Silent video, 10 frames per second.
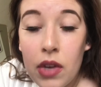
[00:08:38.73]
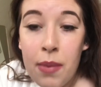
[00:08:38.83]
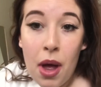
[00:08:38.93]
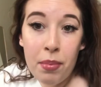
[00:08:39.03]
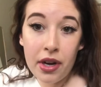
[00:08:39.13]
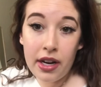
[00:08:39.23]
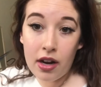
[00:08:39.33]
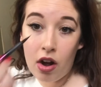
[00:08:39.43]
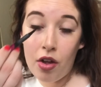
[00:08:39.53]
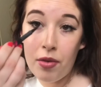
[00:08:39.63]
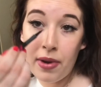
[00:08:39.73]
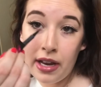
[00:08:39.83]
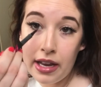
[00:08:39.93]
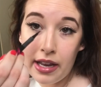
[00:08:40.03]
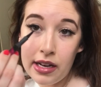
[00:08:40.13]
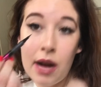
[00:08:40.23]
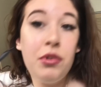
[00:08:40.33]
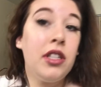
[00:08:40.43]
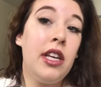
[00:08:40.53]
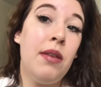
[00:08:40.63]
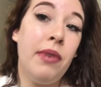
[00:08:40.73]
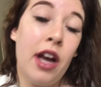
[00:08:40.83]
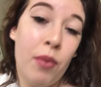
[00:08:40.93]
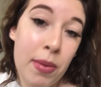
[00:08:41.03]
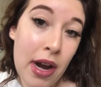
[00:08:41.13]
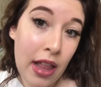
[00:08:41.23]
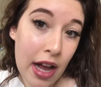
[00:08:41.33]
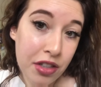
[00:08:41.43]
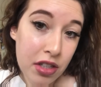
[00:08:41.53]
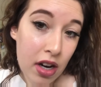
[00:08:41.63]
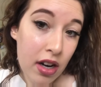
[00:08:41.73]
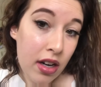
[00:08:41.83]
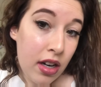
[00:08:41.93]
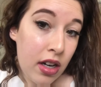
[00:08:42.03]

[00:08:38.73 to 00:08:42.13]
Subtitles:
I'm not bringing it all the way in, I'm just keeping it where my lashes are.